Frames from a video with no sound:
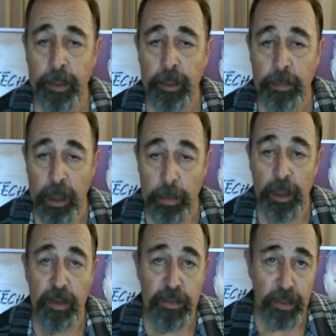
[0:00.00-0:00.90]
People
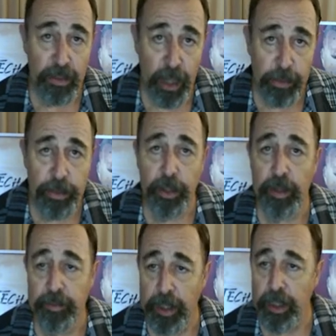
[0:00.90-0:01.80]
have suggested that
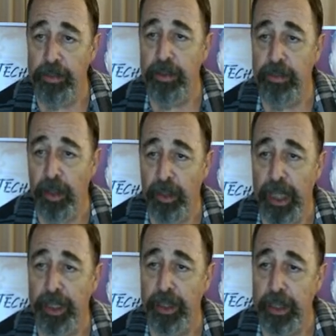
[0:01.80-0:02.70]
Venus is
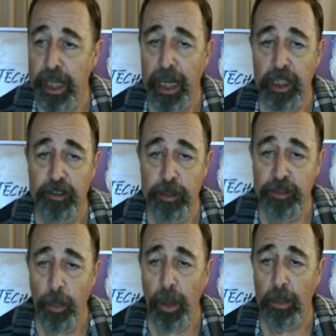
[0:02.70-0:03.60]
volcanically active
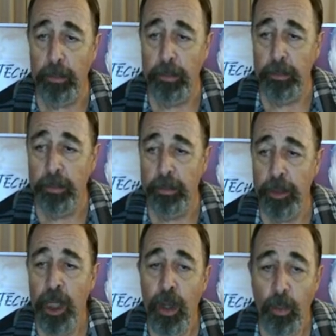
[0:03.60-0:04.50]
before.
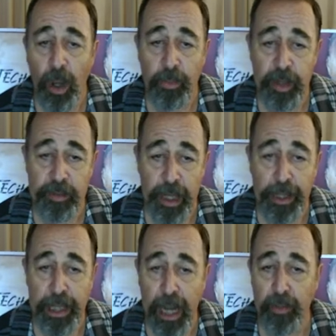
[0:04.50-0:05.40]
What we've
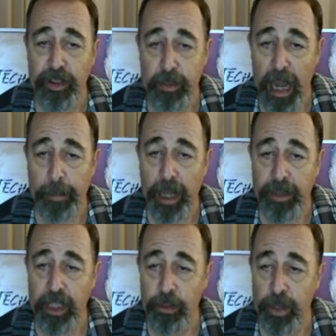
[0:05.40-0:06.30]
done now is map out
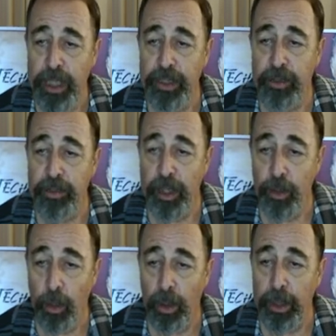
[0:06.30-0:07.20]
these regions and
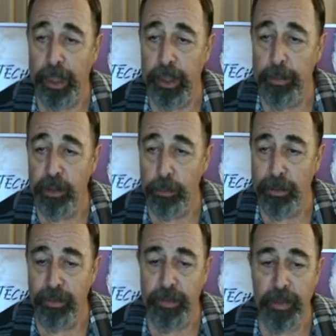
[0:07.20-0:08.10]
correlate them to
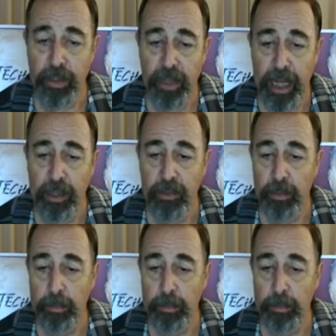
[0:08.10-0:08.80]
specific sites.